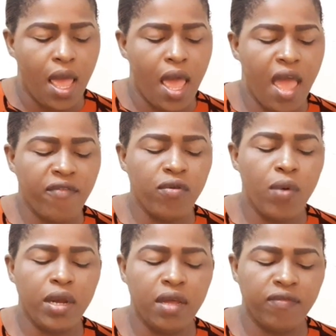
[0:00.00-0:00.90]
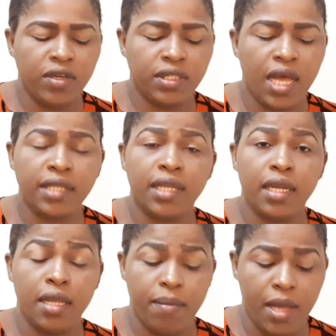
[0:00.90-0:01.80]
Every one of us has
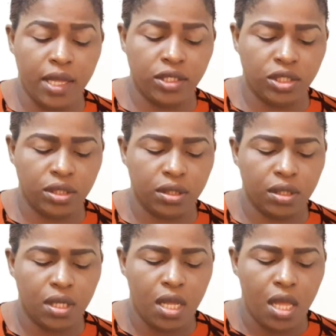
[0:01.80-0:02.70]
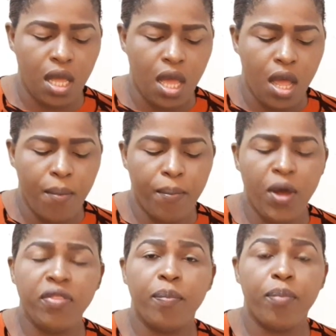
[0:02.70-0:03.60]
an image,
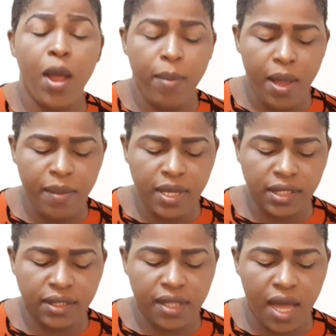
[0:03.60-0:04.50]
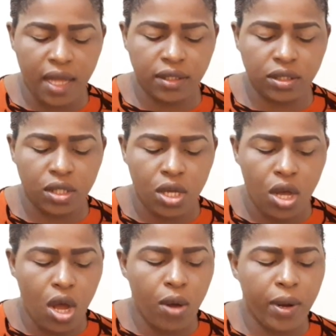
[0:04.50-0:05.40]
but the problem is that
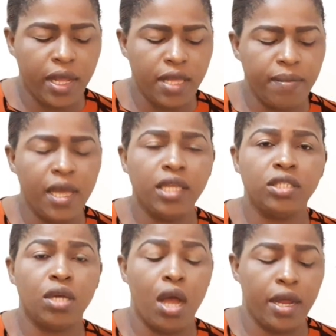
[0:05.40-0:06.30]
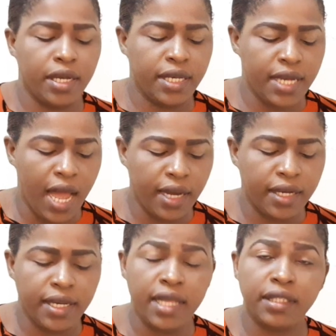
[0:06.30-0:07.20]
our image are
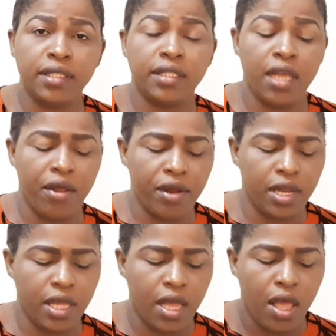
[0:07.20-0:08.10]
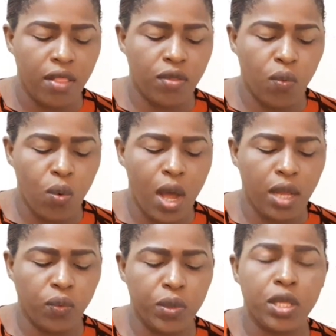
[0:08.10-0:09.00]
not necessarily the
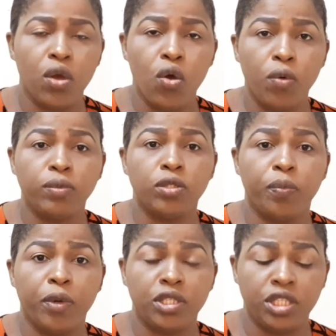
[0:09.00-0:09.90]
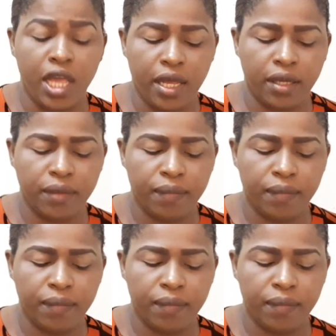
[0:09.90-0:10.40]
one we hope to project.